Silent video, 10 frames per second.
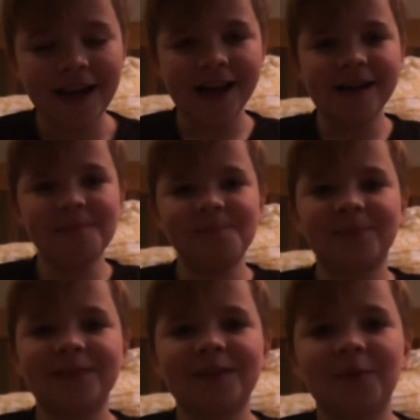
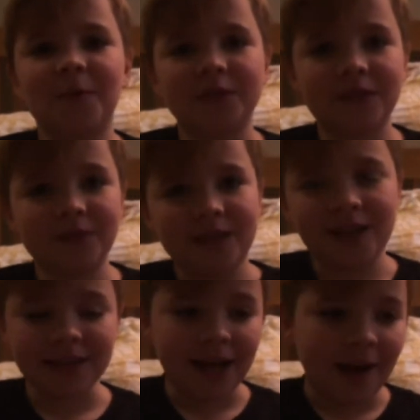um, or something
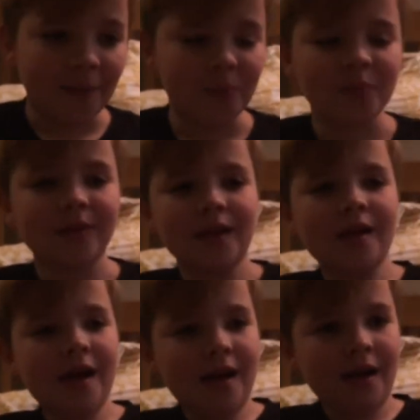like that.
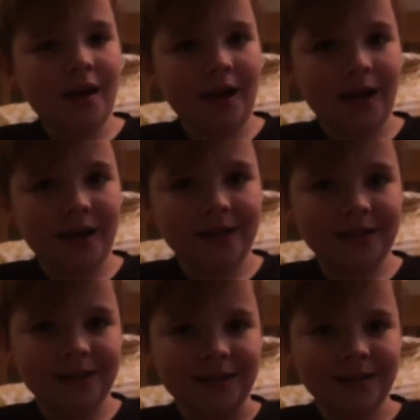
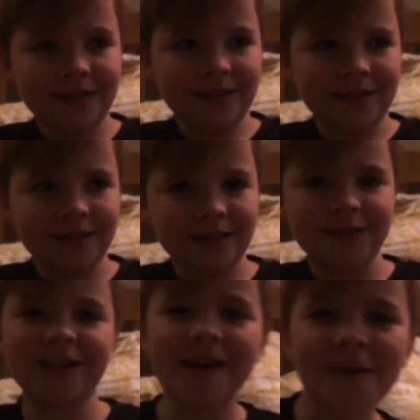And
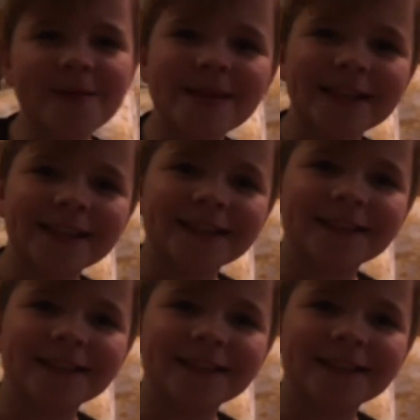do you know what I mean?